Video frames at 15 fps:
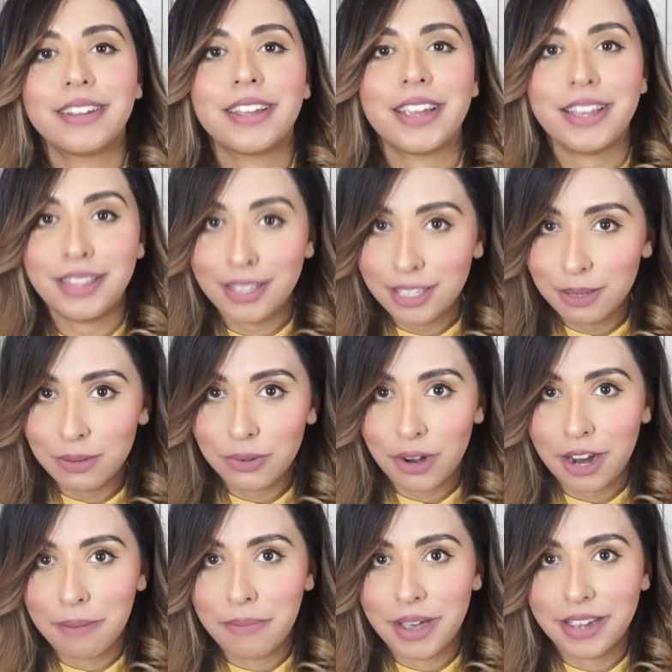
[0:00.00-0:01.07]
hit the
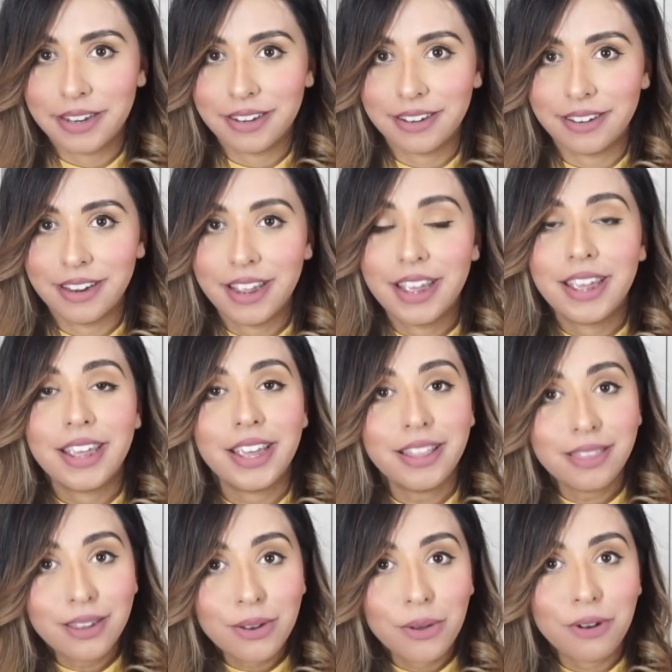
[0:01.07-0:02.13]
subscribe button, hit
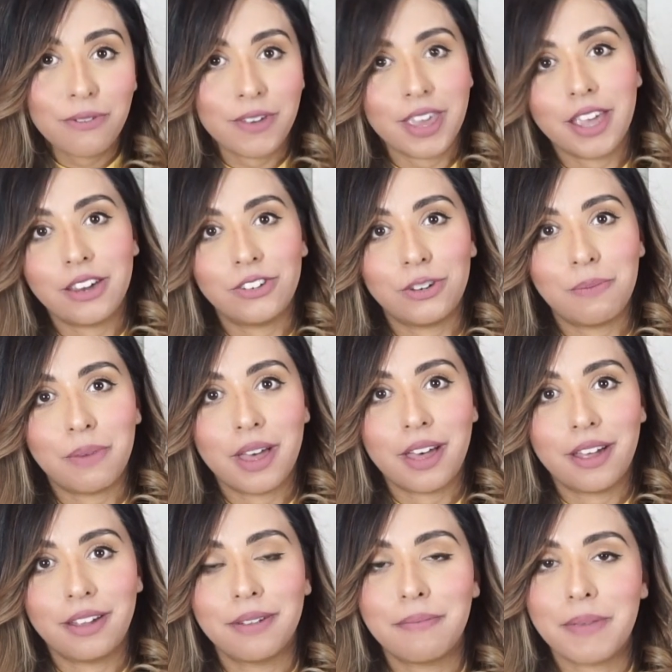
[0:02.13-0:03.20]
the notification bell,